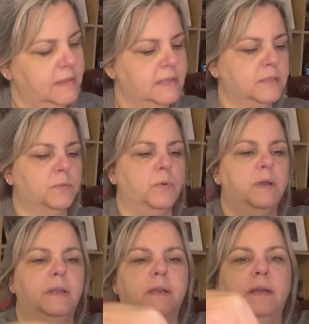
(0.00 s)
this
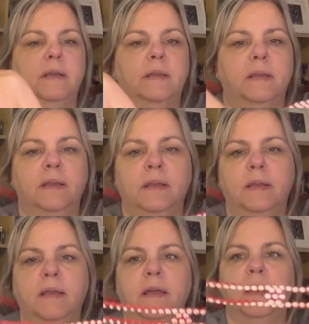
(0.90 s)
one.
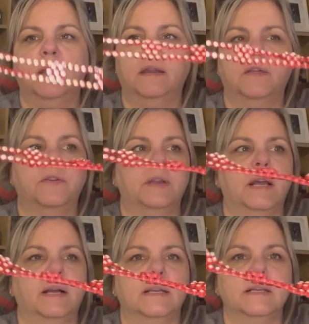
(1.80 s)
Another
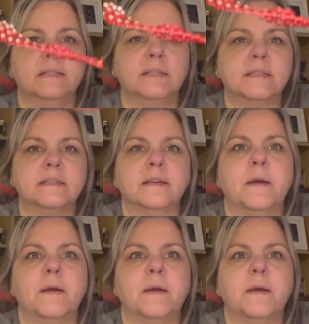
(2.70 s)
necklace.